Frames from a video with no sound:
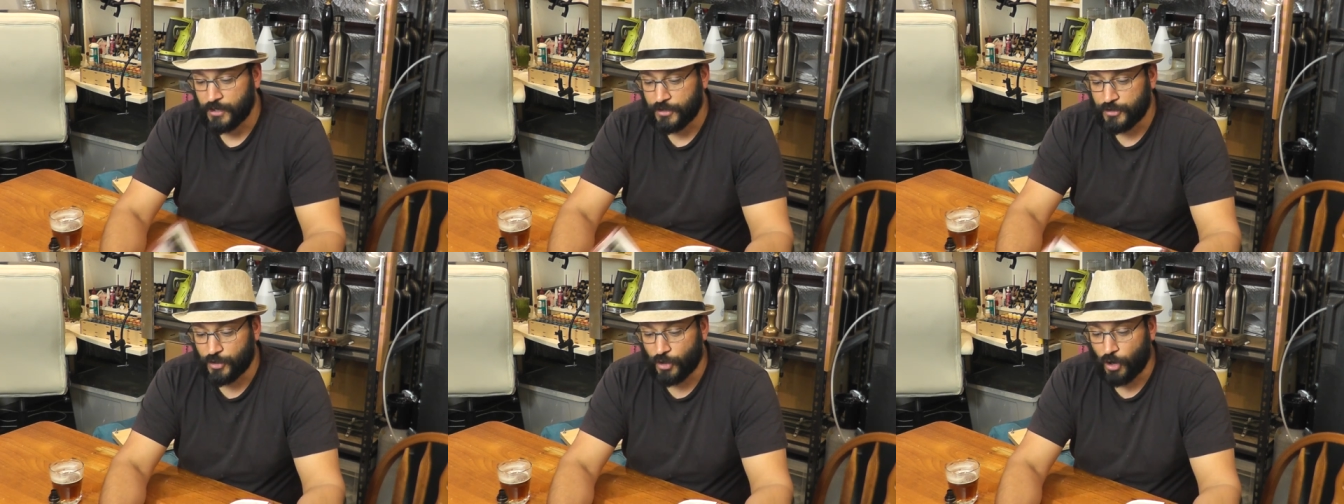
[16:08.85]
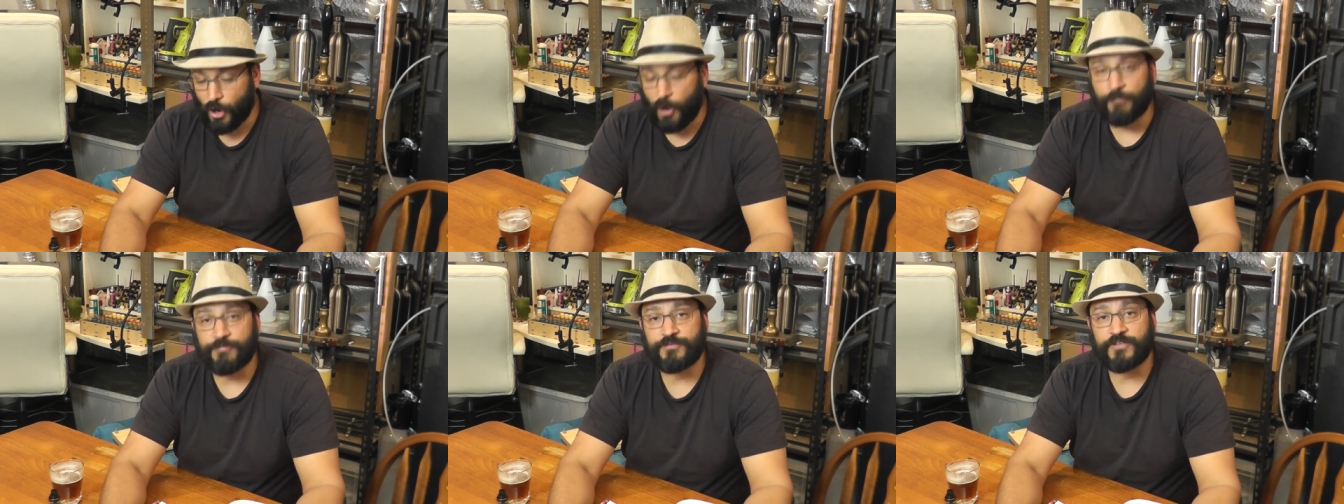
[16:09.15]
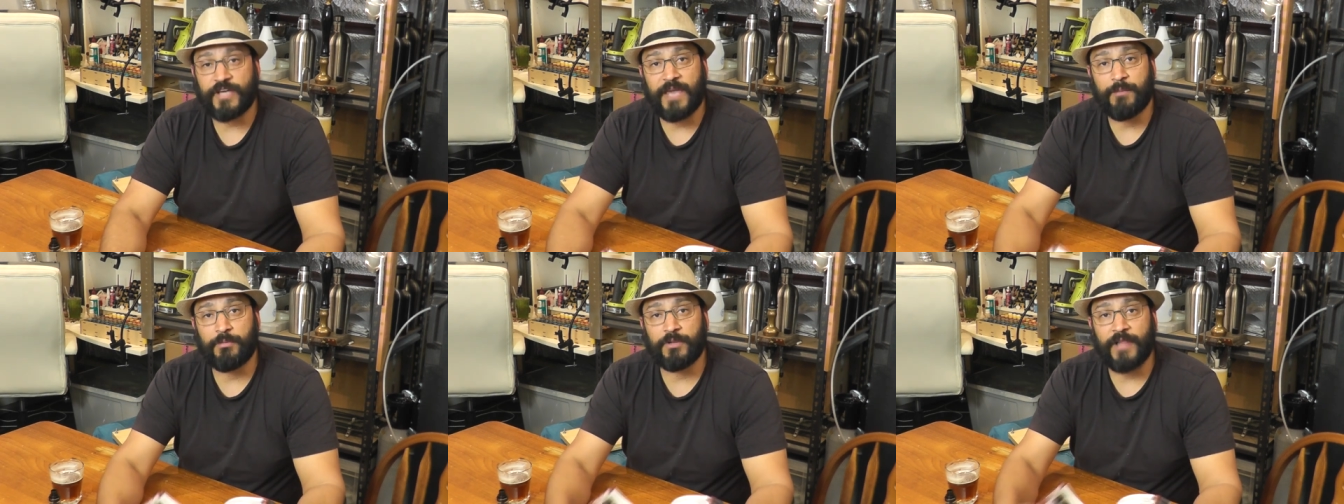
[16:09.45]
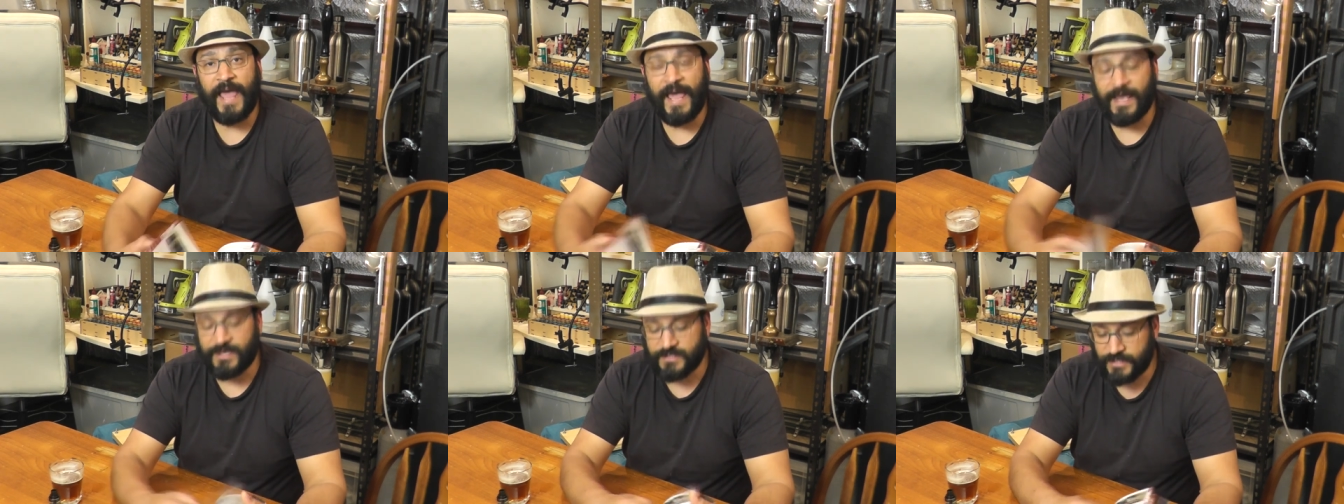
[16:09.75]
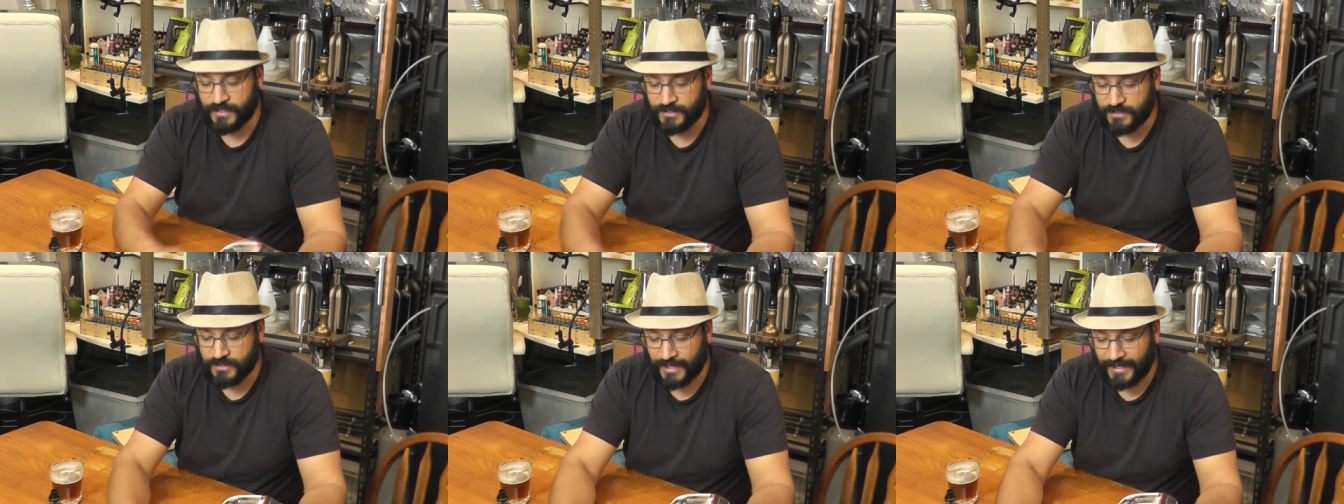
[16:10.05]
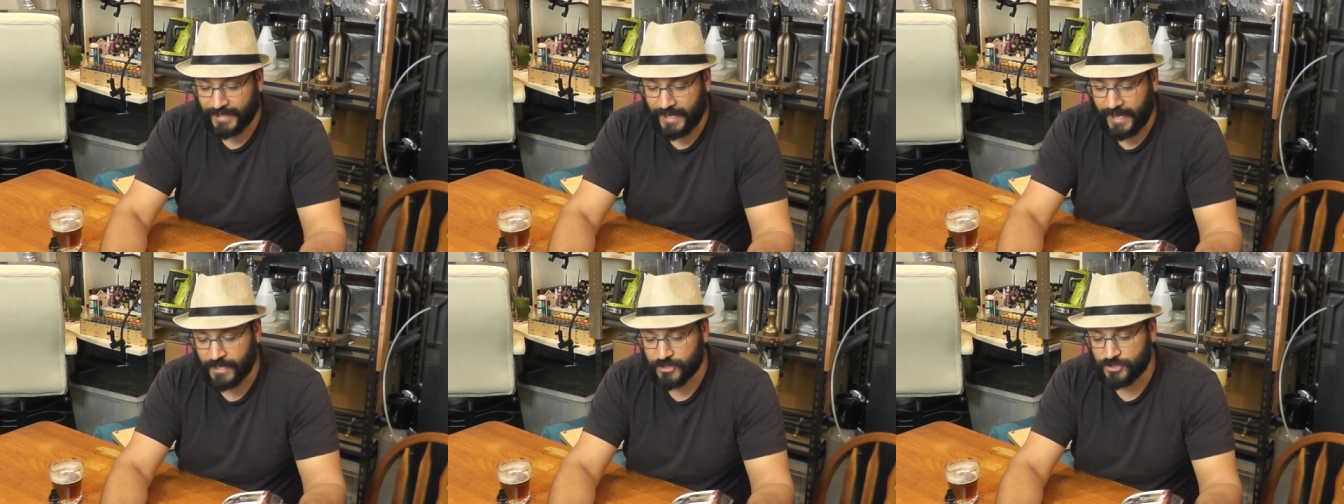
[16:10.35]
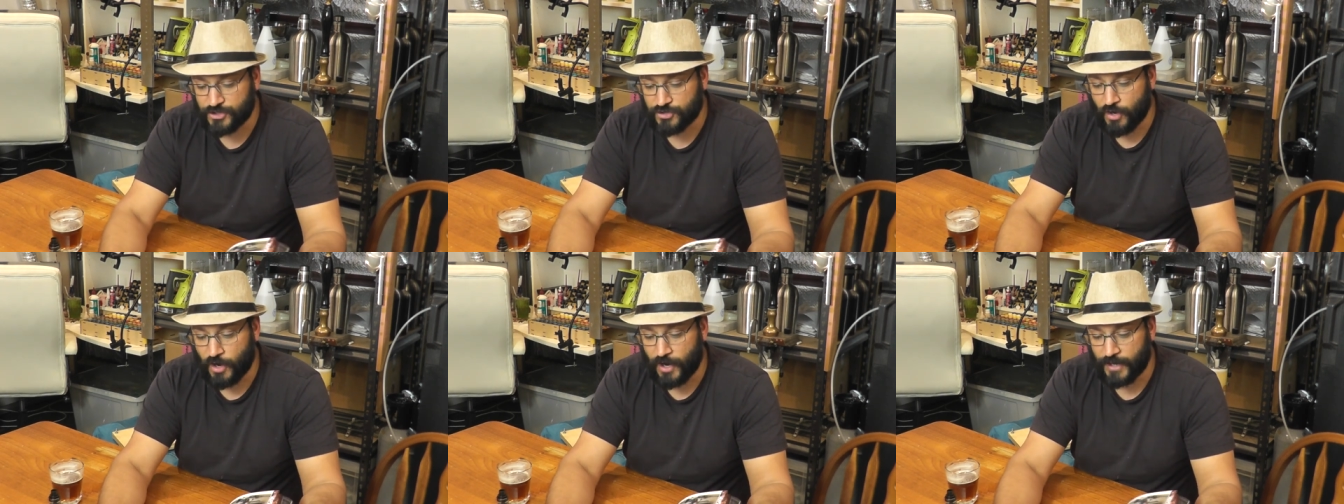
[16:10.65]
you know, off-table assets like
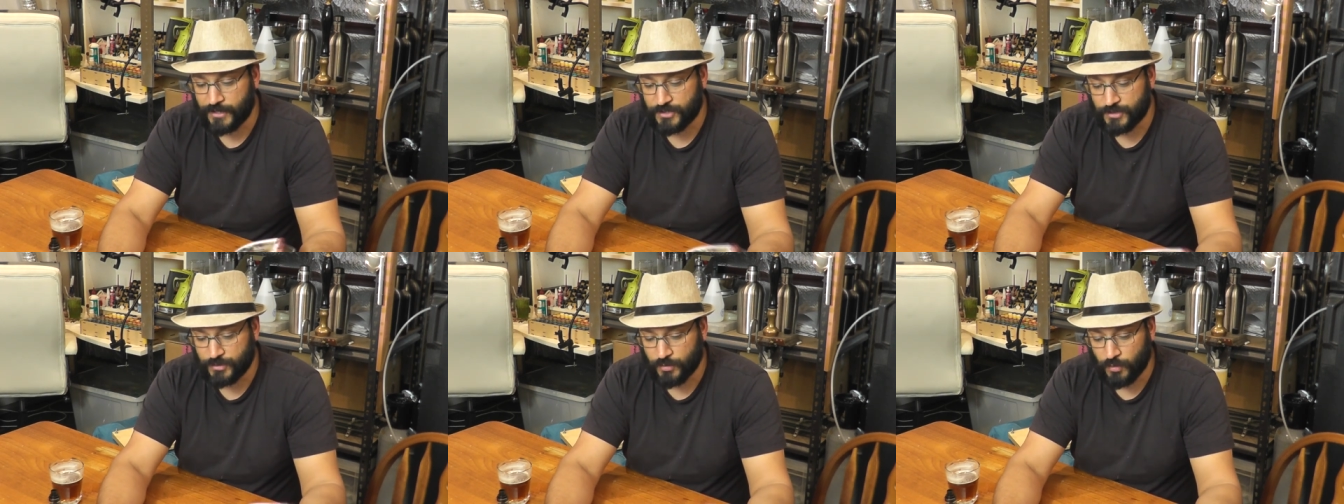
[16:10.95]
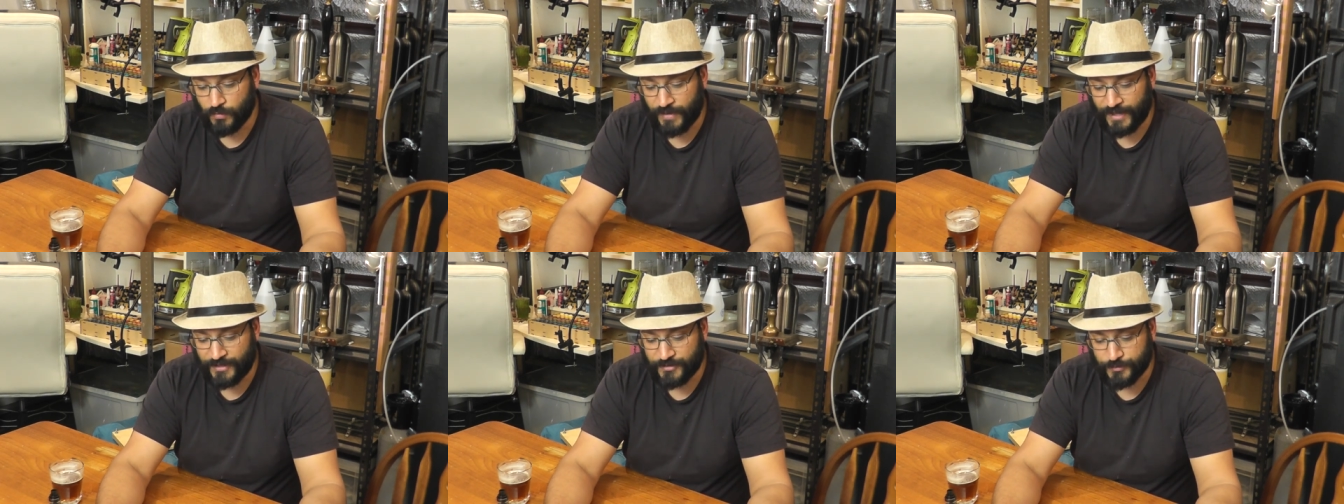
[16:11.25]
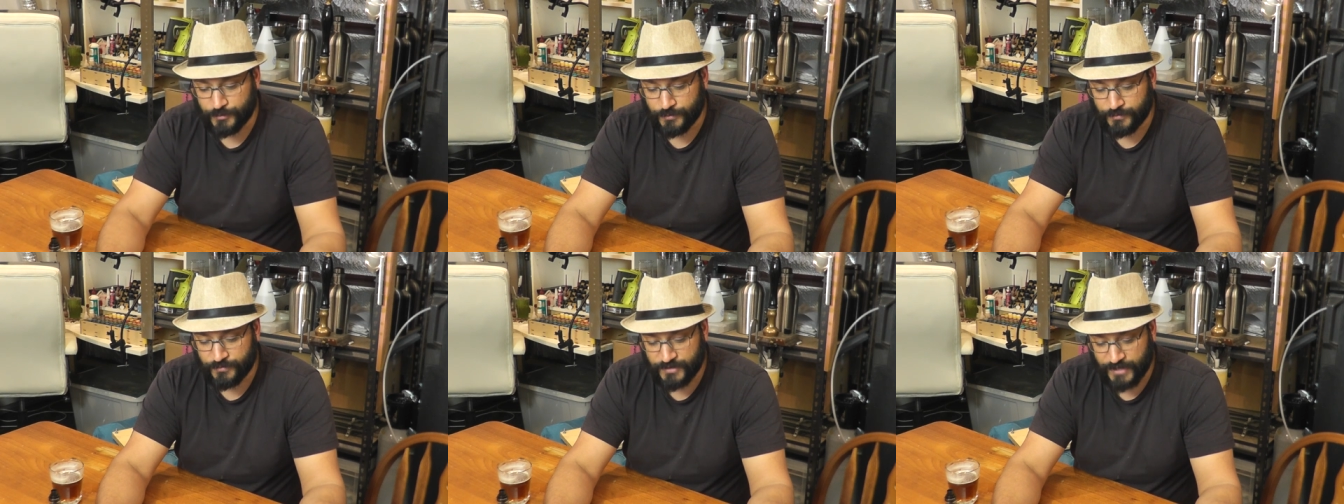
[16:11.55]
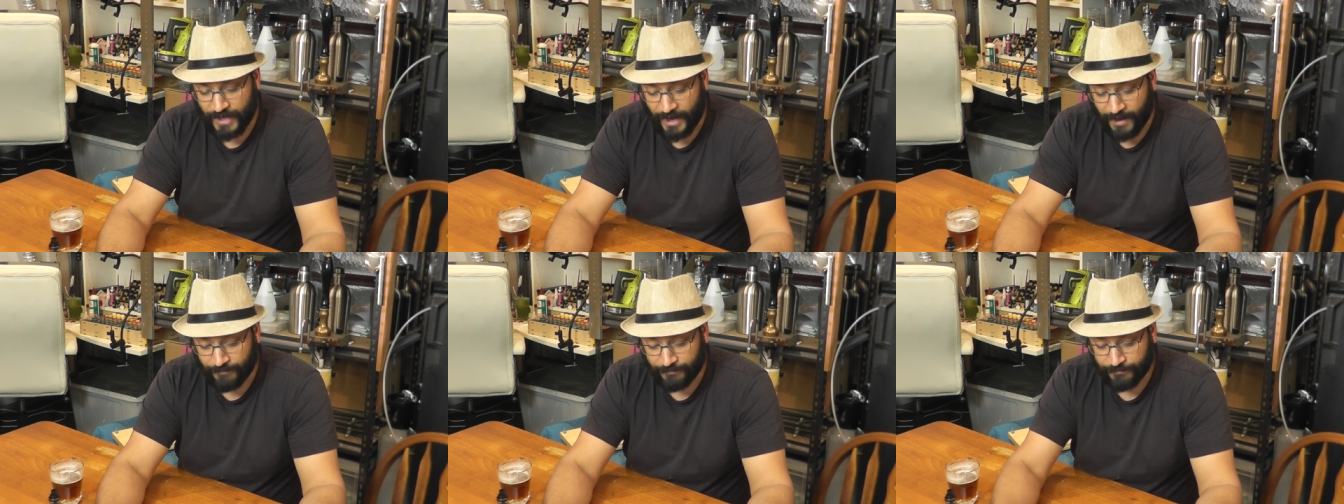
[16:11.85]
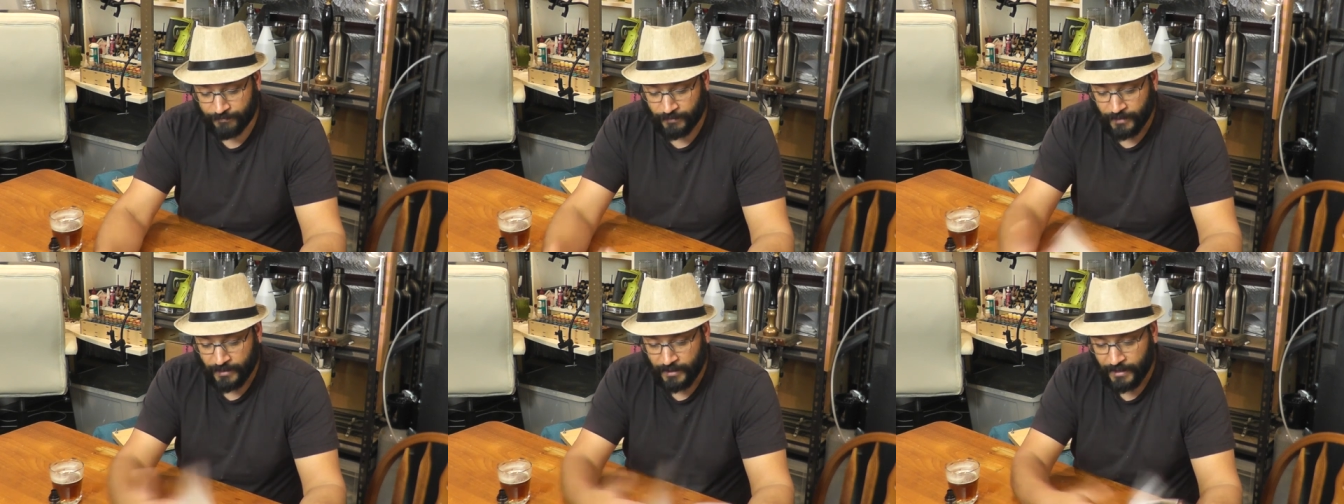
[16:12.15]
airstrikes and all that sort of stuff.